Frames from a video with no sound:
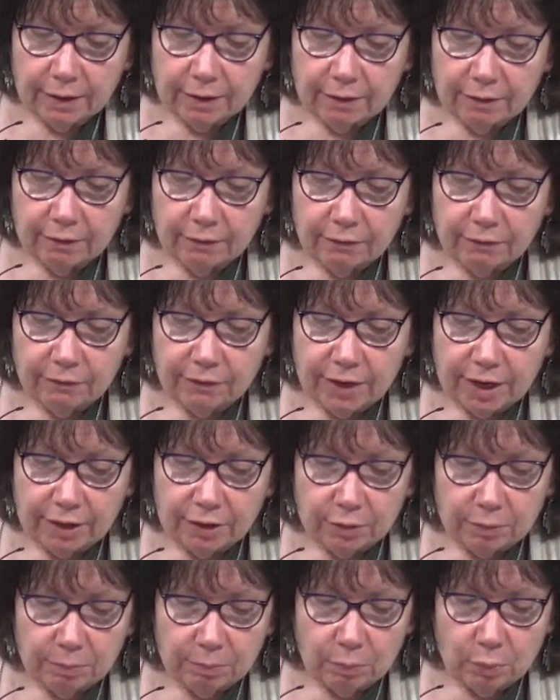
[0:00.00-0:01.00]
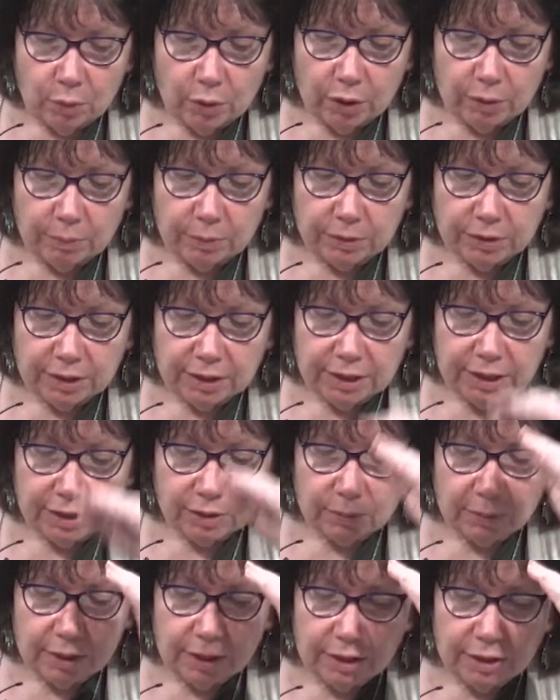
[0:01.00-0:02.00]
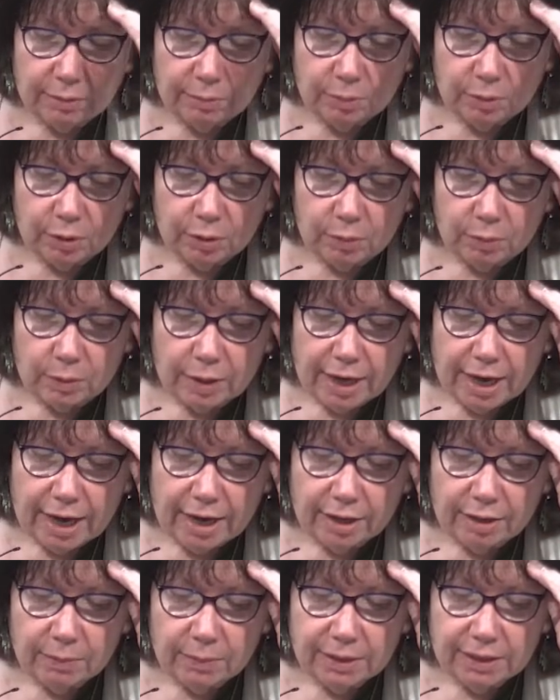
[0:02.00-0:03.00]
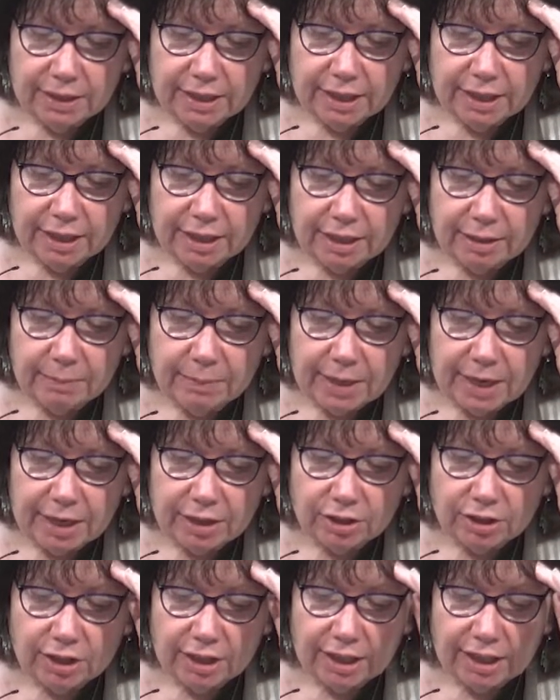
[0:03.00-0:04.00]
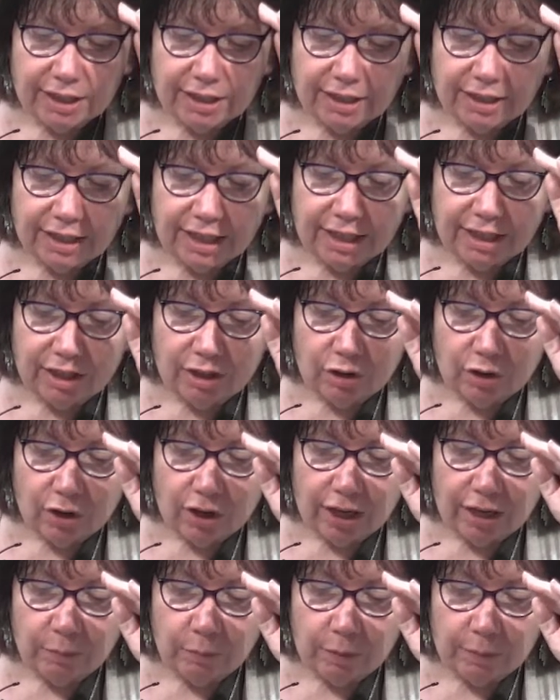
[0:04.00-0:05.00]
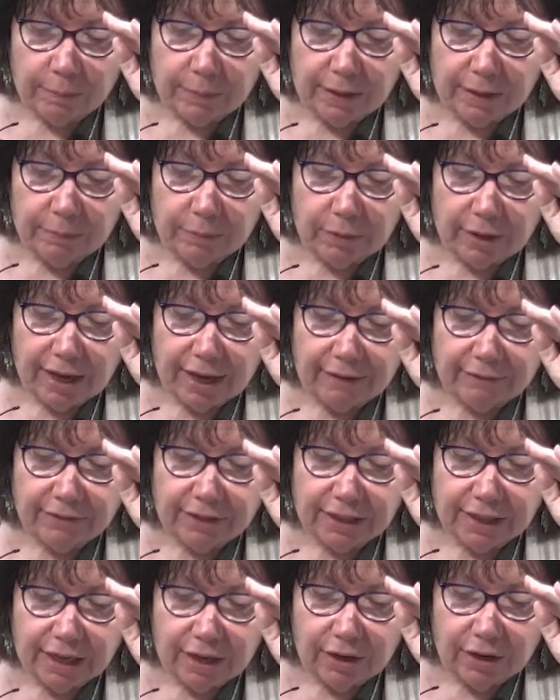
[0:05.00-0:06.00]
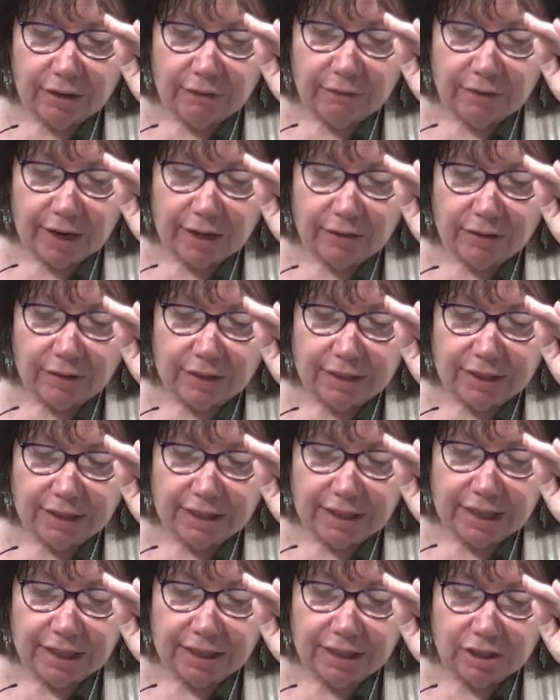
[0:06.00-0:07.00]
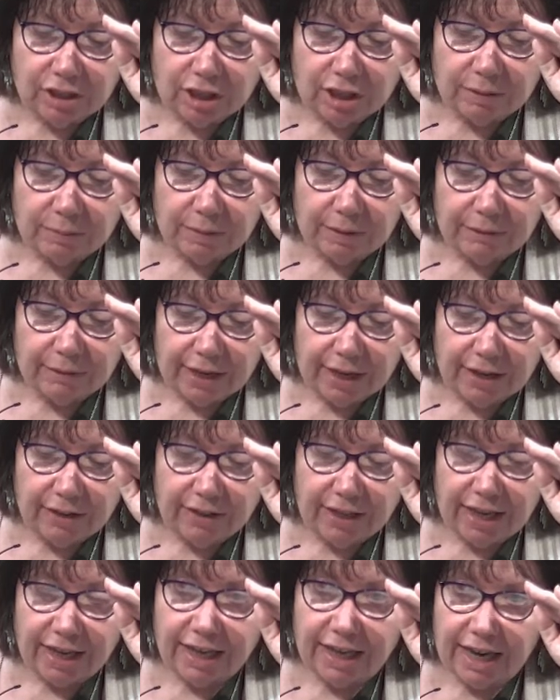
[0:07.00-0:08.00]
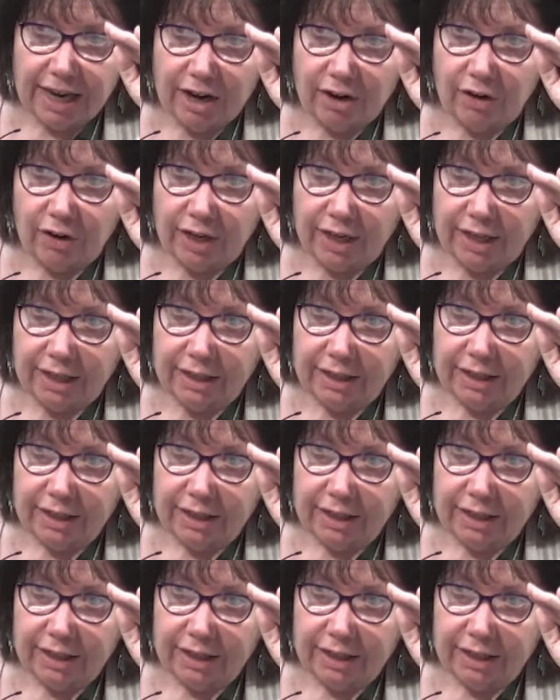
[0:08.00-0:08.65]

Father Boyle puts it this way in his book How can we seek a compassion that can stand in awe at what people have to carry rather than stand in judgment of how they carry it?